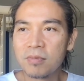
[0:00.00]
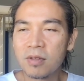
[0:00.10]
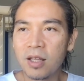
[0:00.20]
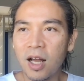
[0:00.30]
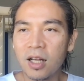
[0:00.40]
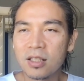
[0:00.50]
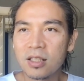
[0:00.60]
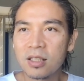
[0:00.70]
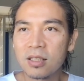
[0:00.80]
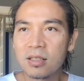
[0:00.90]

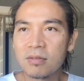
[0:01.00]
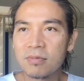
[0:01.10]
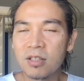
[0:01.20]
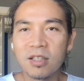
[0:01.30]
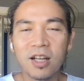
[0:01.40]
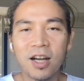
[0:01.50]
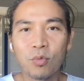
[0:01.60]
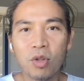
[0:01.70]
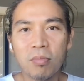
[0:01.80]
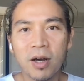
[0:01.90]
not aligned
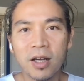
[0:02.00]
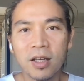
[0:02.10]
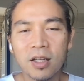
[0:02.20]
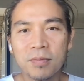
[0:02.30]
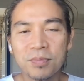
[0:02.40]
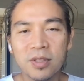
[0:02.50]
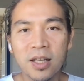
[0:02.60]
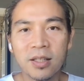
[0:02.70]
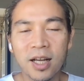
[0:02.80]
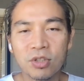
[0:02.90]
with my
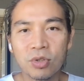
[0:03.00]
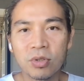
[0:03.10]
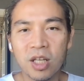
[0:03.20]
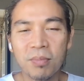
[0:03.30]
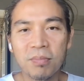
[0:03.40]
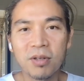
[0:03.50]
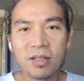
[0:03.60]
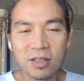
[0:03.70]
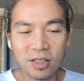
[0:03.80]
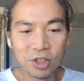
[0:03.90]
natural
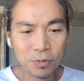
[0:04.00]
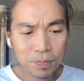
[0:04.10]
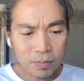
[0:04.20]
capabilities.